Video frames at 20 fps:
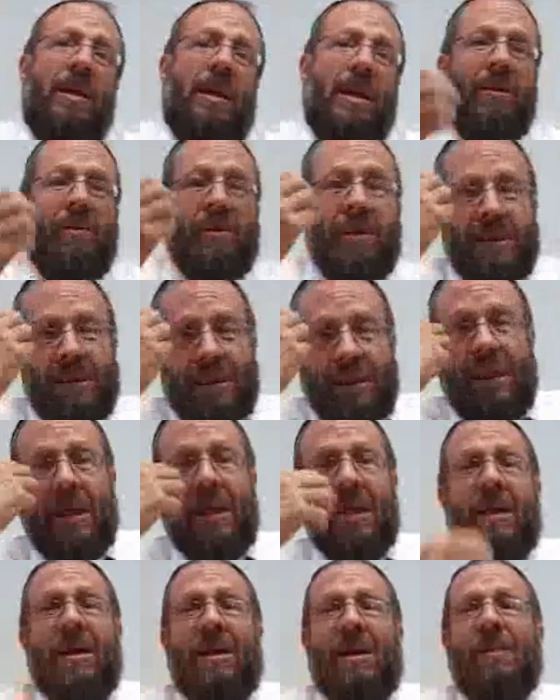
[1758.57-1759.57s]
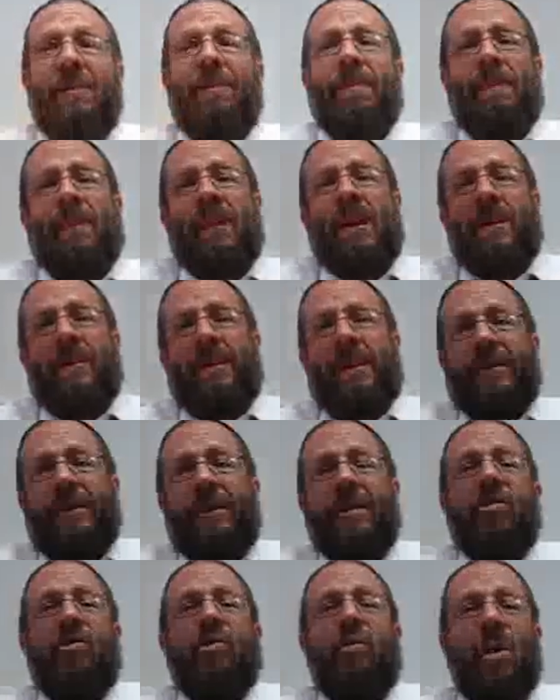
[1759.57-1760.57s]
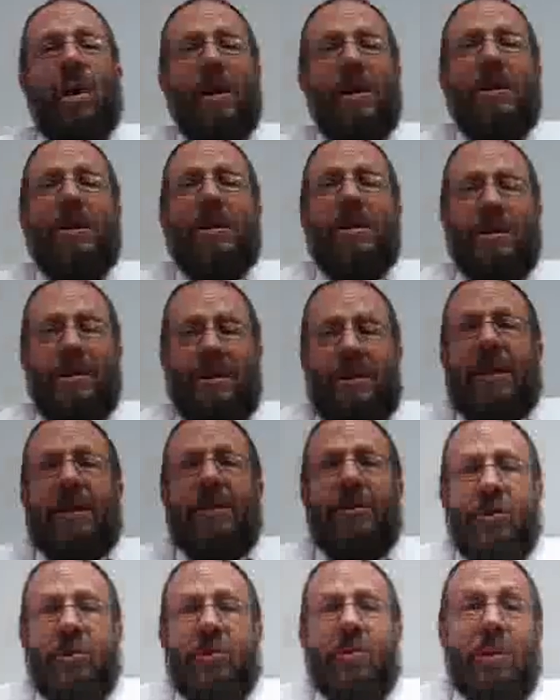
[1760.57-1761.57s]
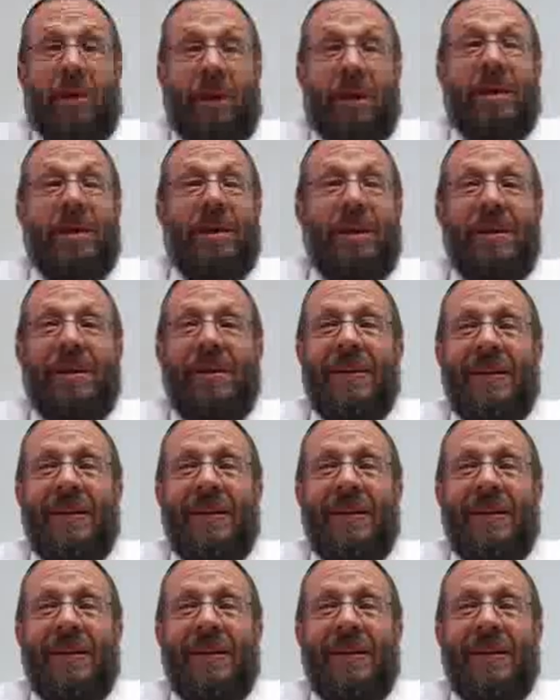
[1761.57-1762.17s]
It would seem that the 20th century